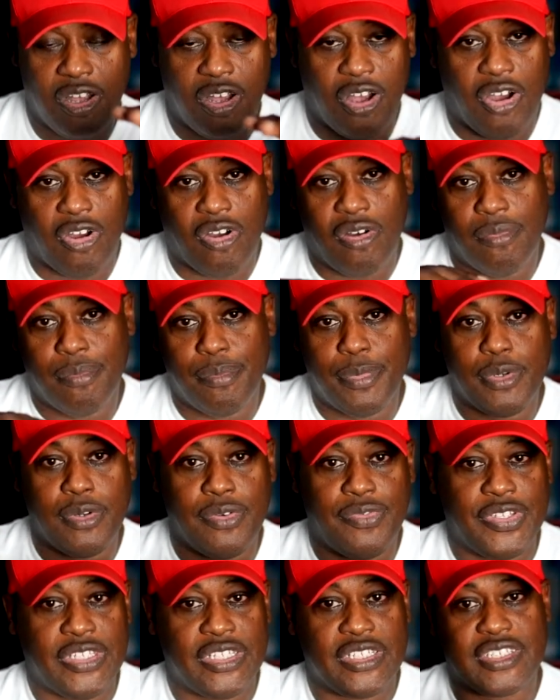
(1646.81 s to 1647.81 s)
all
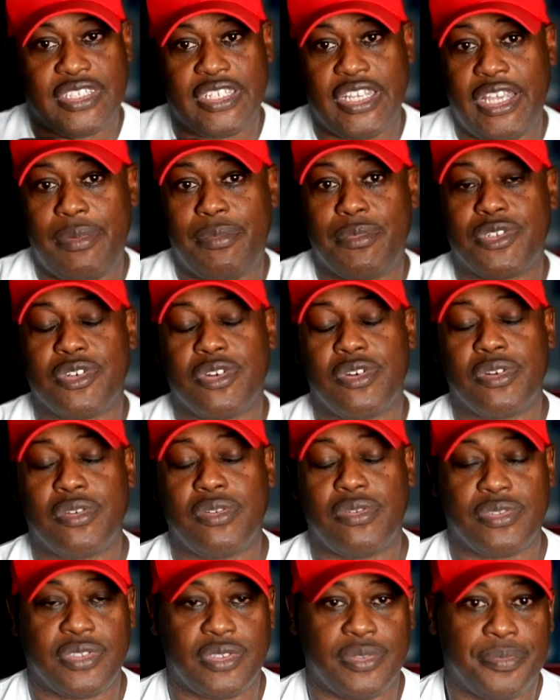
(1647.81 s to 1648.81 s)
move in the same
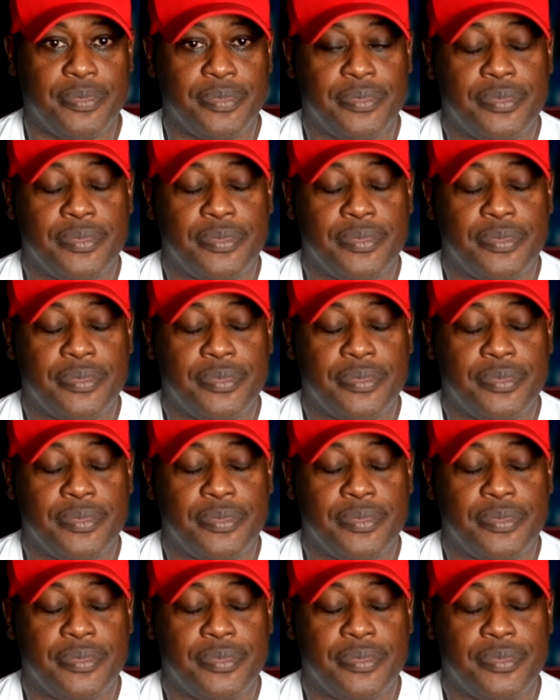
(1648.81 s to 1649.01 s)
circles.